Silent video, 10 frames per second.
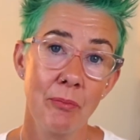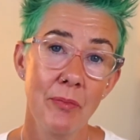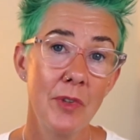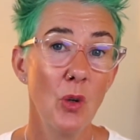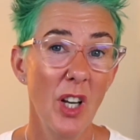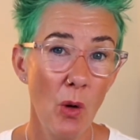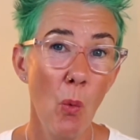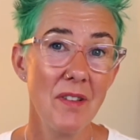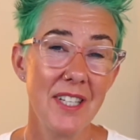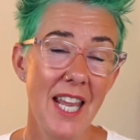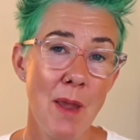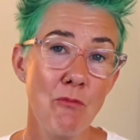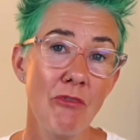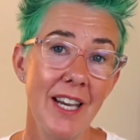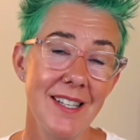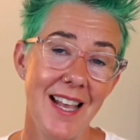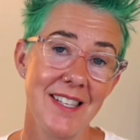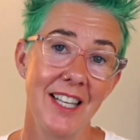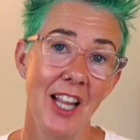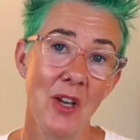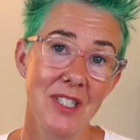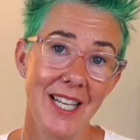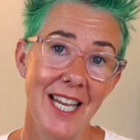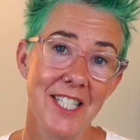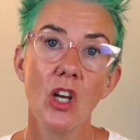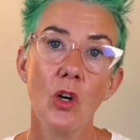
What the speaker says: You're going to want to keep reassessing those later.